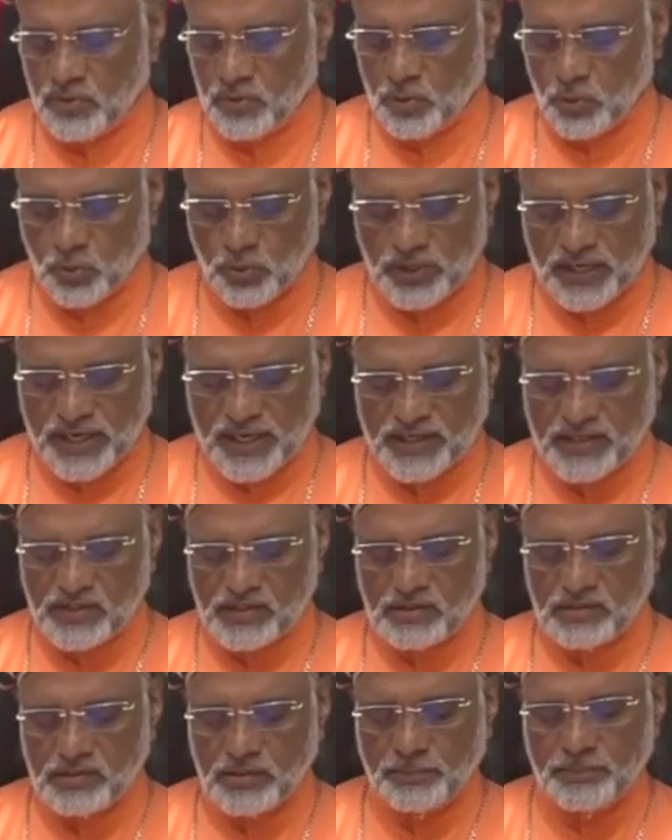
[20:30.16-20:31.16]
who
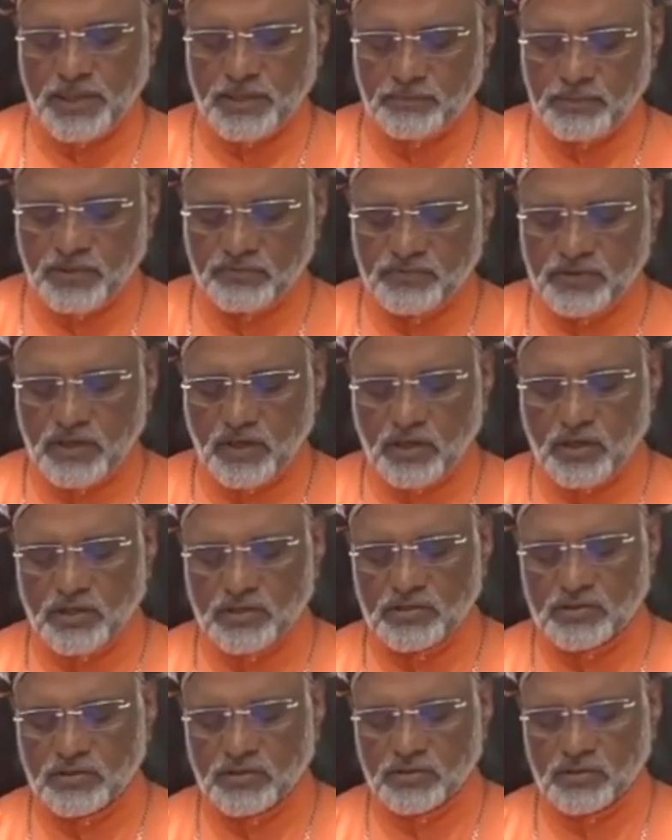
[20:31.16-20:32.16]
led the people of
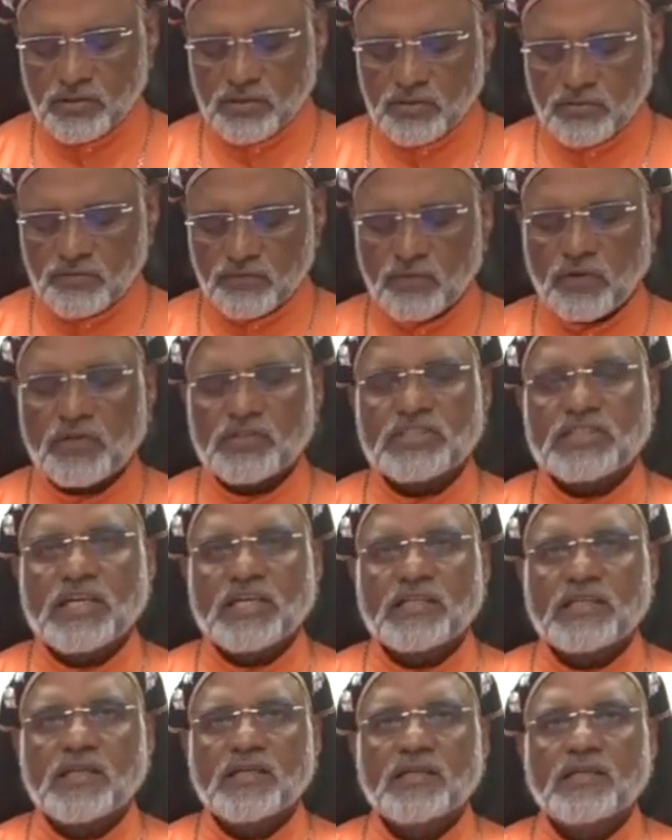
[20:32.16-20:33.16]
God for
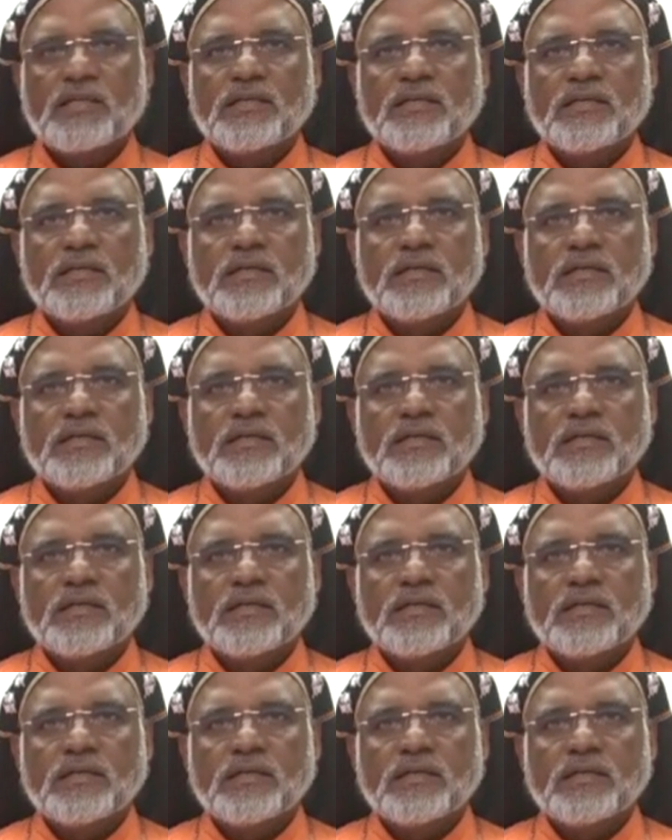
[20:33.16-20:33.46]
certain